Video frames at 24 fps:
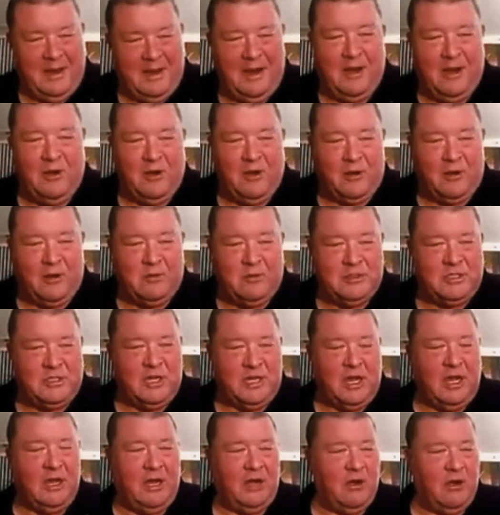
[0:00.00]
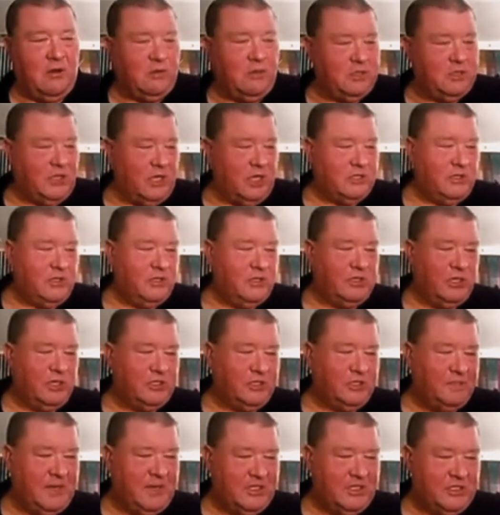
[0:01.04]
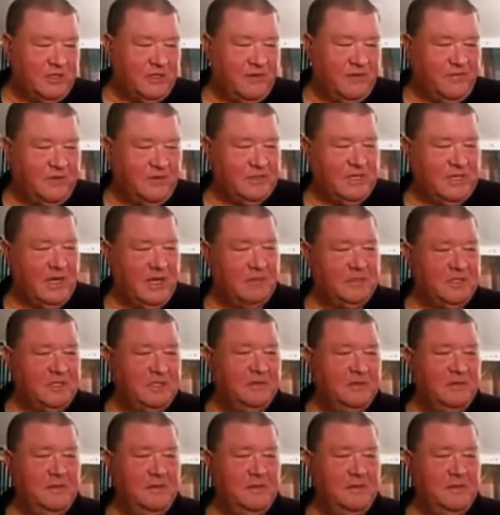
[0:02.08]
Eric was also a dungeon master a few times.